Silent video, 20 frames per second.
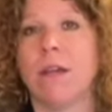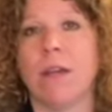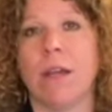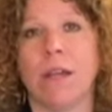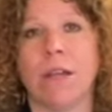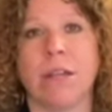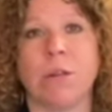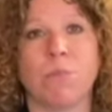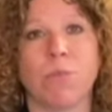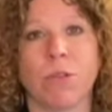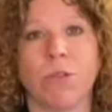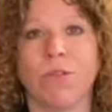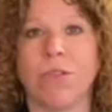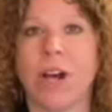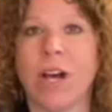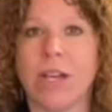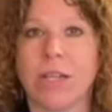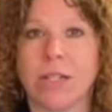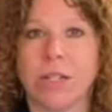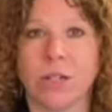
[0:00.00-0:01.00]
and it
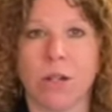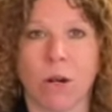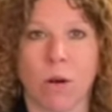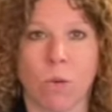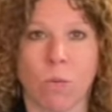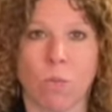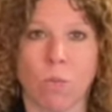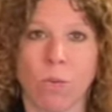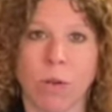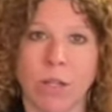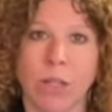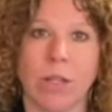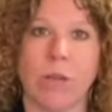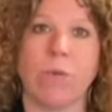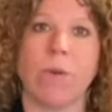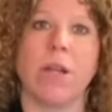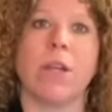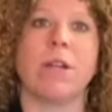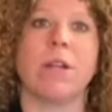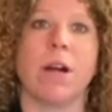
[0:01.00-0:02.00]
provides a really
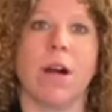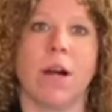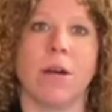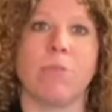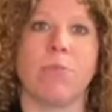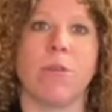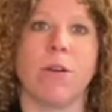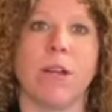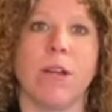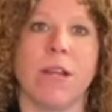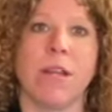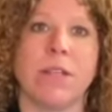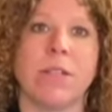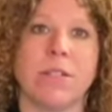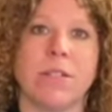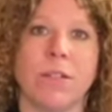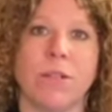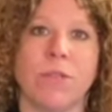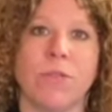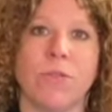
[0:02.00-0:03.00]
great
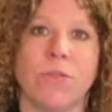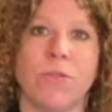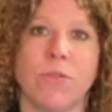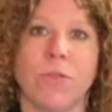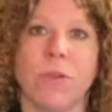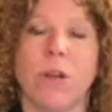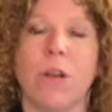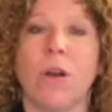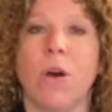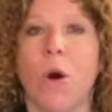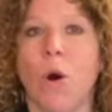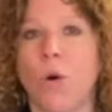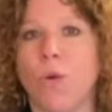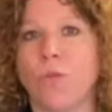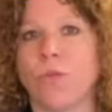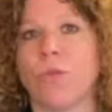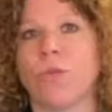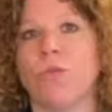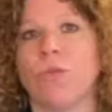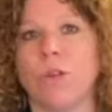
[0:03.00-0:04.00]
comprehensive
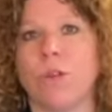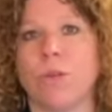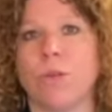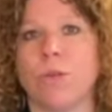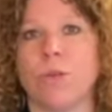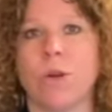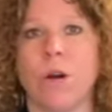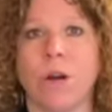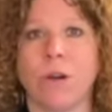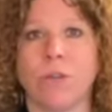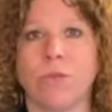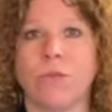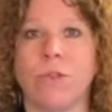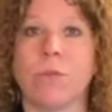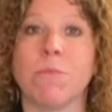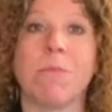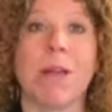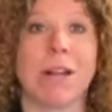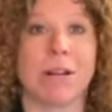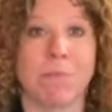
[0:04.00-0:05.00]
overview of your
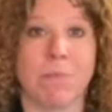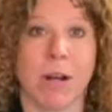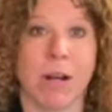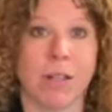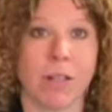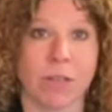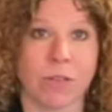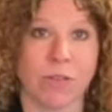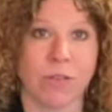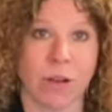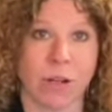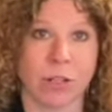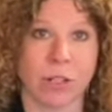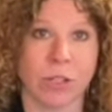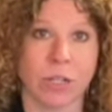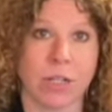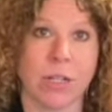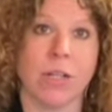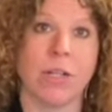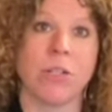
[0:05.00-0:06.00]
metabolic
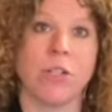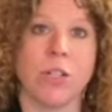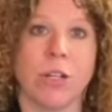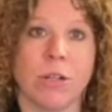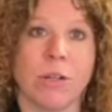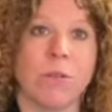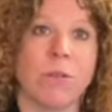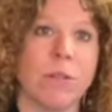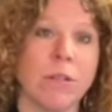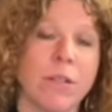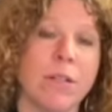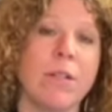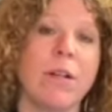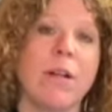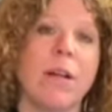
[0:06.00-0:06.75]
function in general.